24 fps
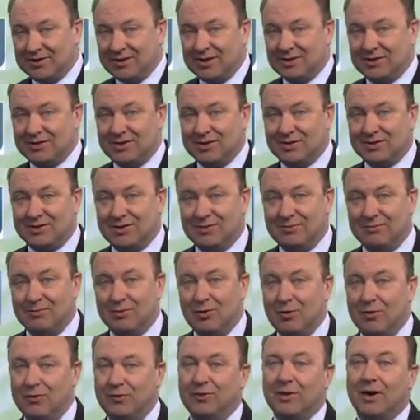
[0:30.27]
as that system
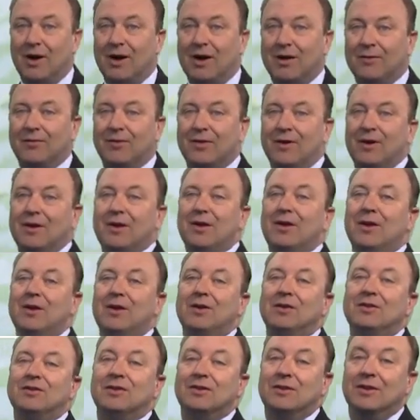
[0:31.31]
moved
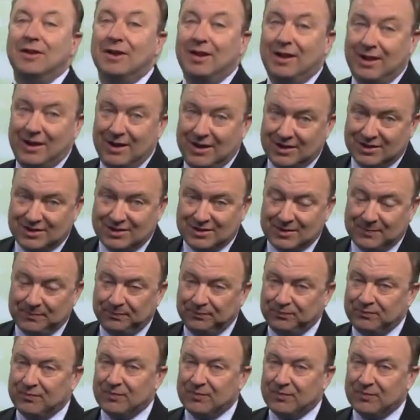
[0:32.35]
off to the east.